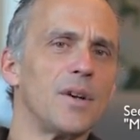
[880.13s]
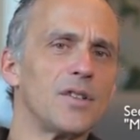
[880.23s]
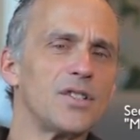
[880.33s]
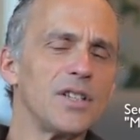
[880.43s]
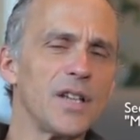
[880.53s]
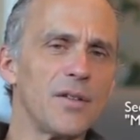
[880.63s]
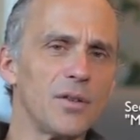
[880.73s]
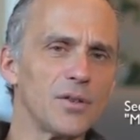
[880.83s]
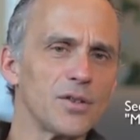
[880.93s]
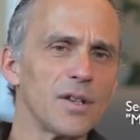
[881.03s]
sea
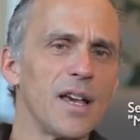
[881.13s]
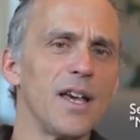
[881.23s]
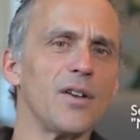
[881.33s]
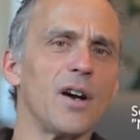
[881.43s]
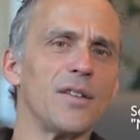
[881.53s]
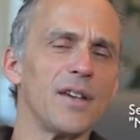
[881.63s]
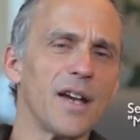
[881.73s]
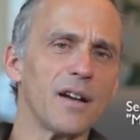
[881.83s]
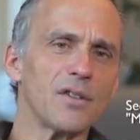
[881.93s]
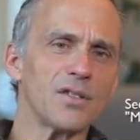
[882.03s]
levels and on the
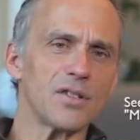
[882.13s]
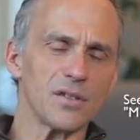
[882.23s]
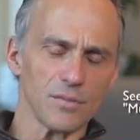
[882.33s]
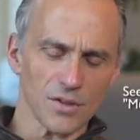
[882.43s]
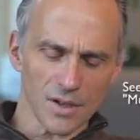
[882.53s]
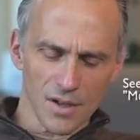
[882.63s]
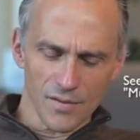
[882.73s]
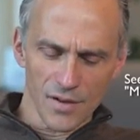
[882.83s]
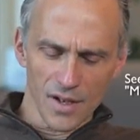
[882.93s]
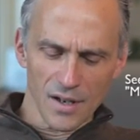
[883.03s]
ecosystems
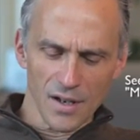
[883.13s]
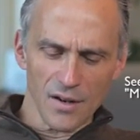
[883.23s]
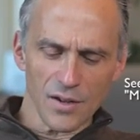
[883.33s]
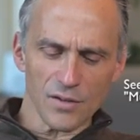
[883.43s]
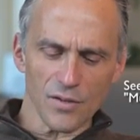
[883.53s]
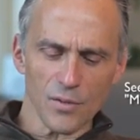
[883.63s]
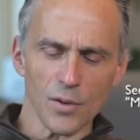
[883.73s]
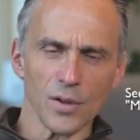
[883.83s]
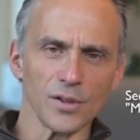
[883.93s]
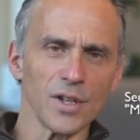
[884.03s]
of the areas of the
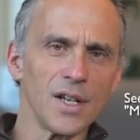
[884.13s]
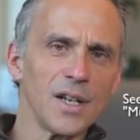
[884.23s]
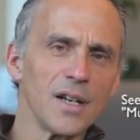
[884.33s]
world